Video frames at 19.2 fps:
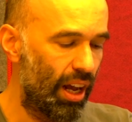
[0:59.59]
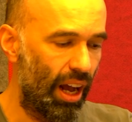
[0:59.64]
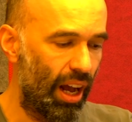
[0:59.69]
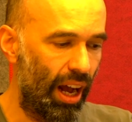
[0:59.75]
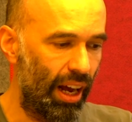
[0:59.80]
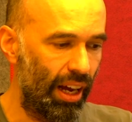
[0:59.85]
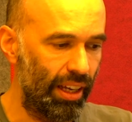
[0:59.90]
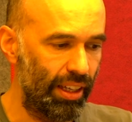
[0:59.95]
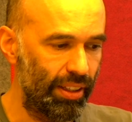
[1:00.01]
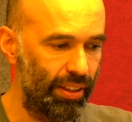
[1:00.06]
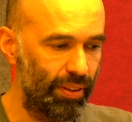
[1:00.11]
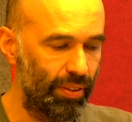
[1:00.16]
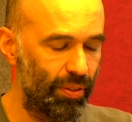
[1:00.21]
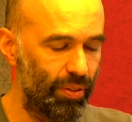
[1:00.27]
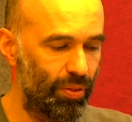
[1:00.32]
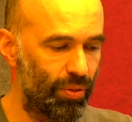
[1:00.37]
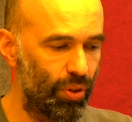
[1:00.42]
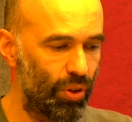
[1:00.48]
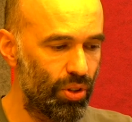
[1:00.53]
I
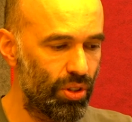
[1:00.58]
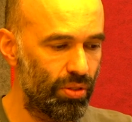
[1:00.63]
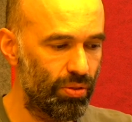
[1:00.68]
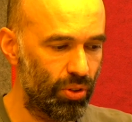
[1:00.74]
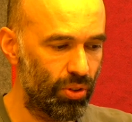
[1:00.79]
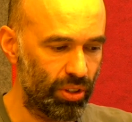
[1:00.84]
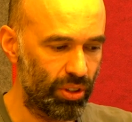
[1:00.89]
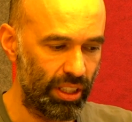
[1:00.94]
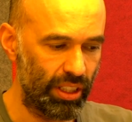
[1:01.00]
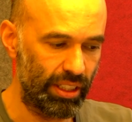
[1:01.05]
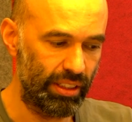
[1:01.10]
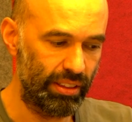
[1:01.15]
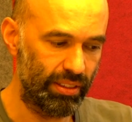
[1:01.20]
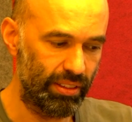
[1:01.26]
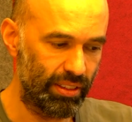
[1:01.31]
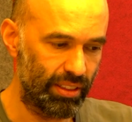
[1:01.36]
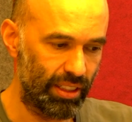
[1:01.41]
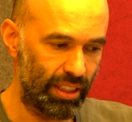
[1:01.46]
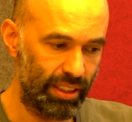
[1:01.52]
first of all get
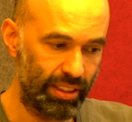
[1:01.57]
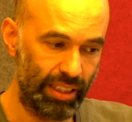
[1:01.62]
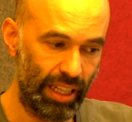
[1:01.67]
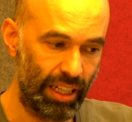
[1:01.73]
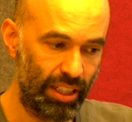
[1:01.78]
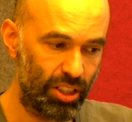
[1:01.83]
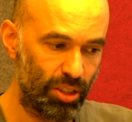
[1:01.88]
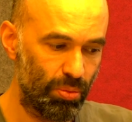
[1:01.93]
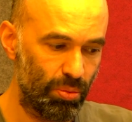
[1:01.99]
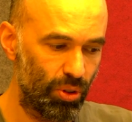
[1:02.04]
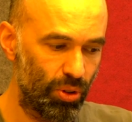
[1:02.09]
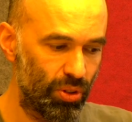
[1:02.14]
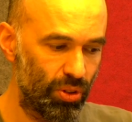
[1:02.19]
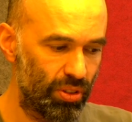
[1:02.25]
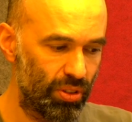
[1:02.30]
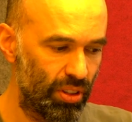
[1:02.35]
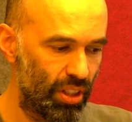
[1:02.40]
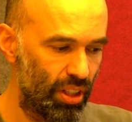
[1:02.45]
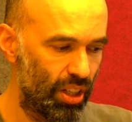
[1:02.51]
a
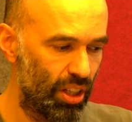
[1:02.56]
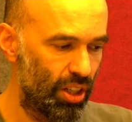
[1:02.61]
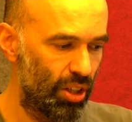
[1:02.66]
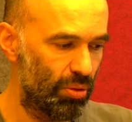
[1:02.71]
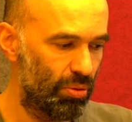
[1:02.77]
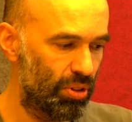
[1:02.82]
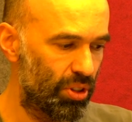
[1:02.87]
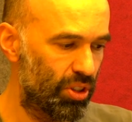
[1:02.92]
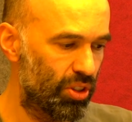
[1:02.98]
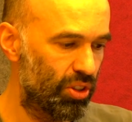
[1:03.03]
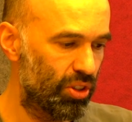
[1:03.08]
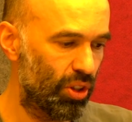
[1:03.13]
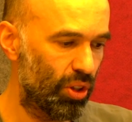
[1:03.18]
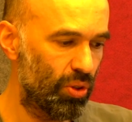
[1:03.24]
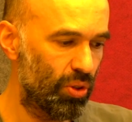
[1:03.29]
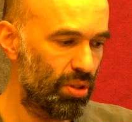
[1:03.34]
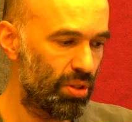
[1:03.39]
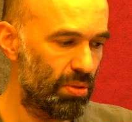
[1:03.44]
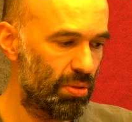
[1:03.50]
dashboard which
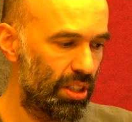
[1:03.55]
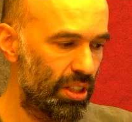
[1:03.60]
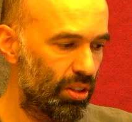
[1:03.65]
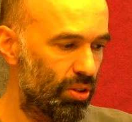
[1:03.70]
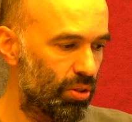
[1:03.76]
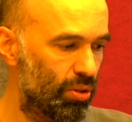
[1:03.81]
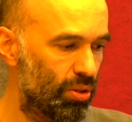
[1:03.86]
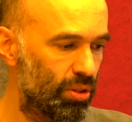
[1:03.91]
shows me all